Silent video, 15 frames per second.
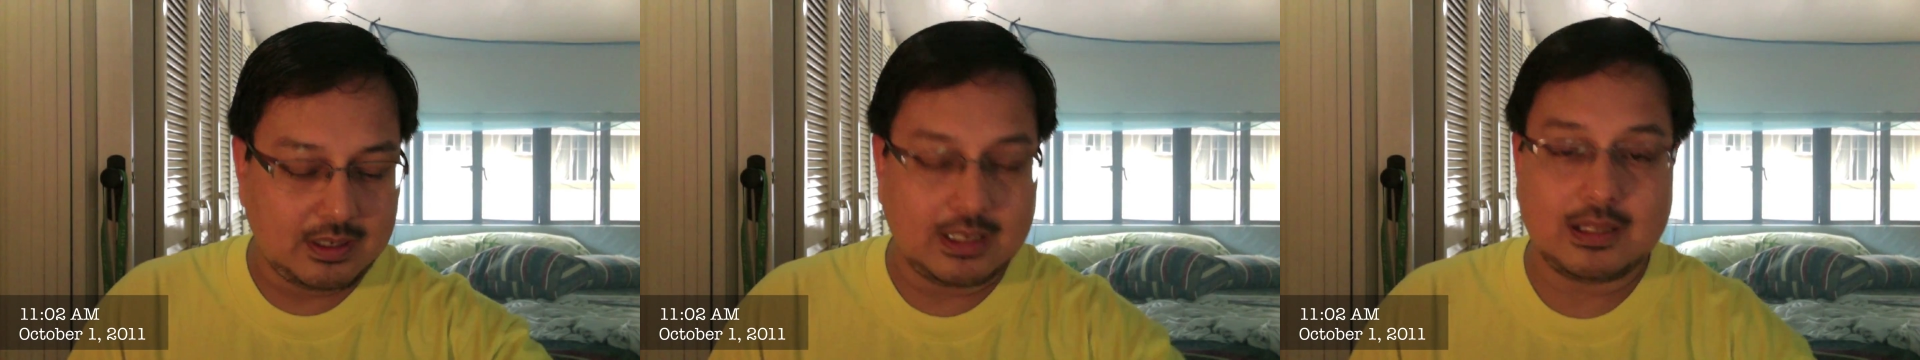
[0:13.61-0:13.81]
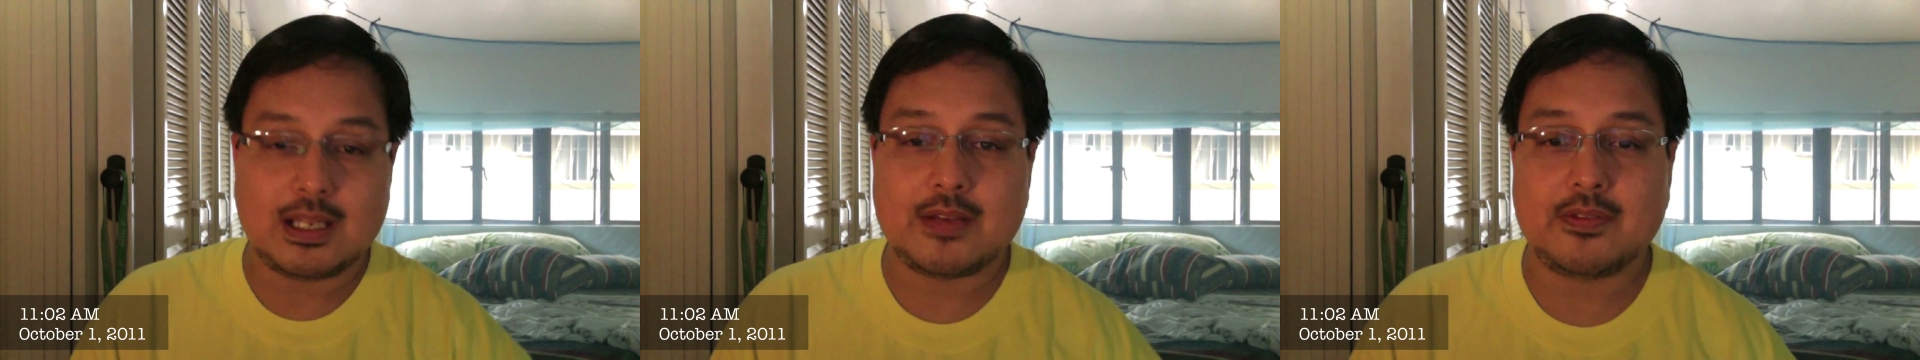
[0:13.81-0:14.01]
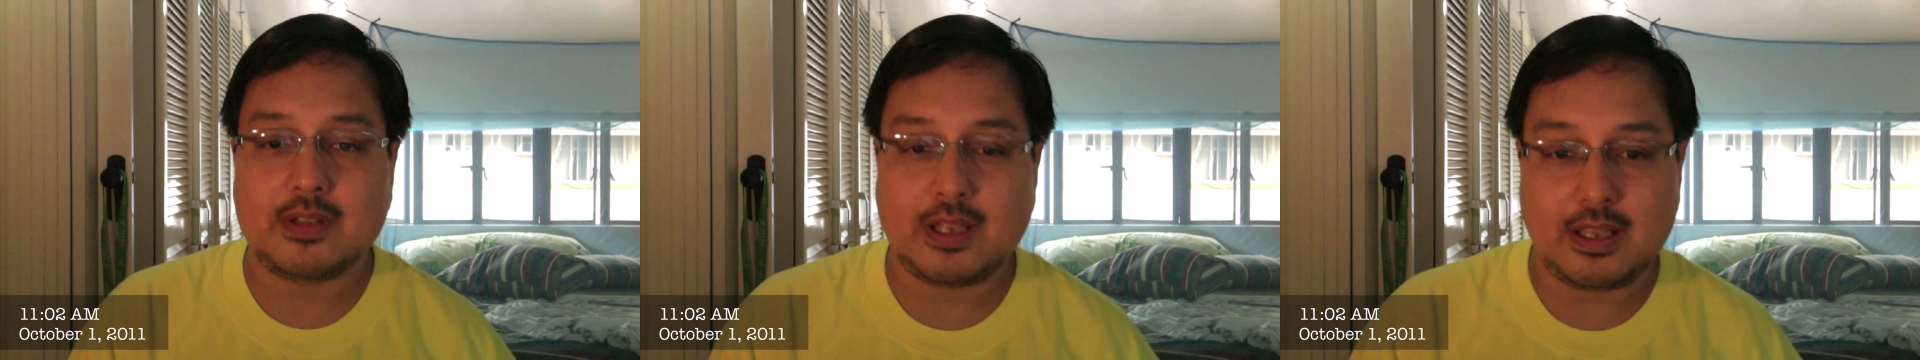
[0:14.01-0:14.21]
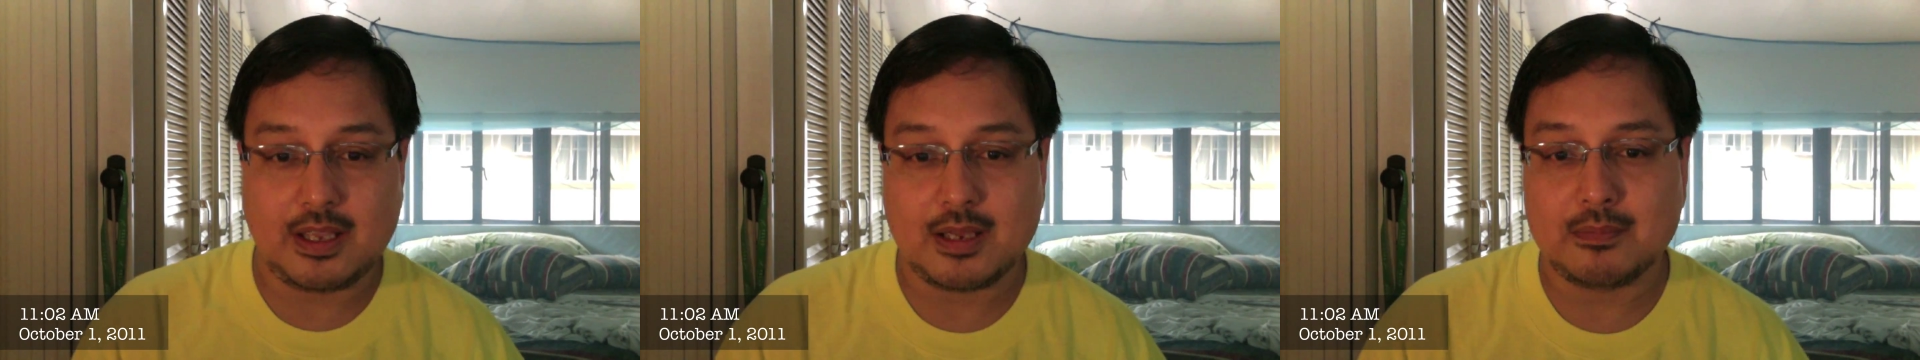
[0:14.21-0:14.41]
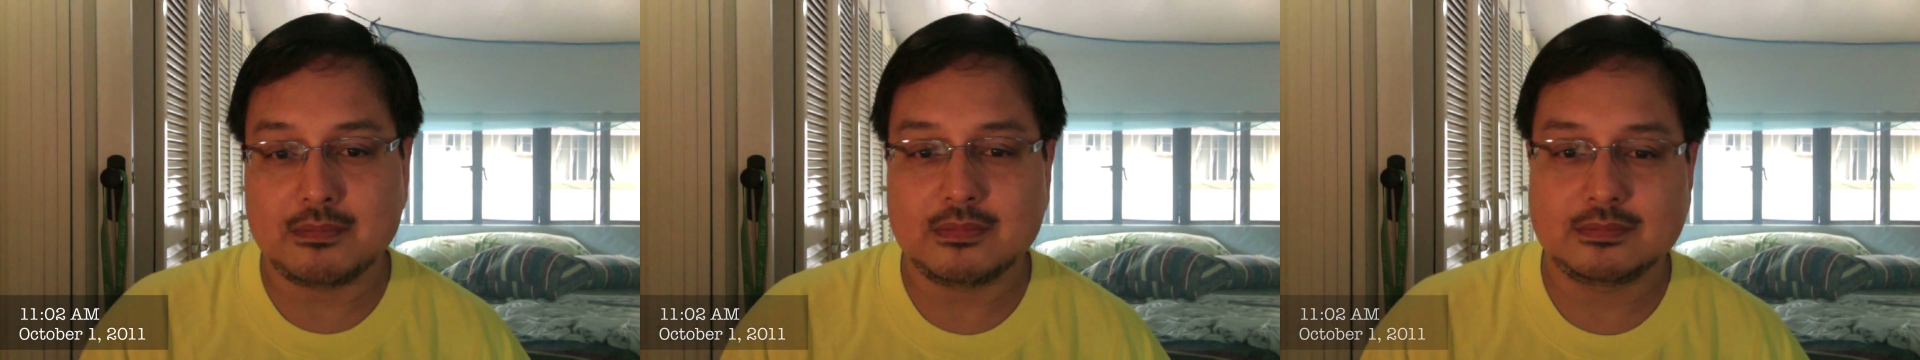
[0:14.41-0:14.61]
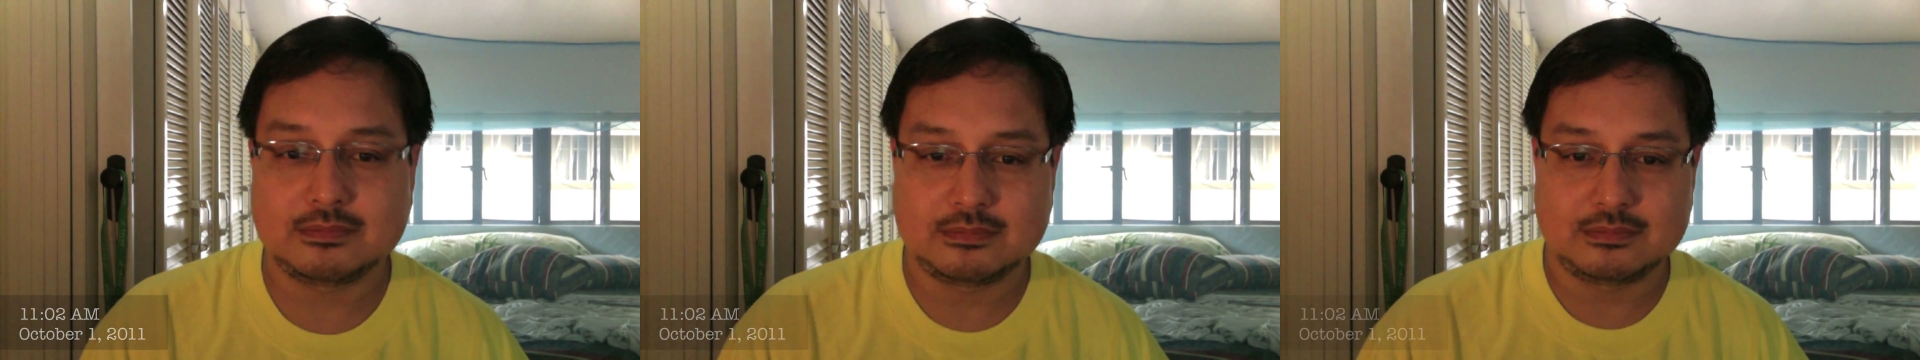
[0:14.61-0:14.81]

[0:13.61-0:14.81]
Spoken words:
11 a.m.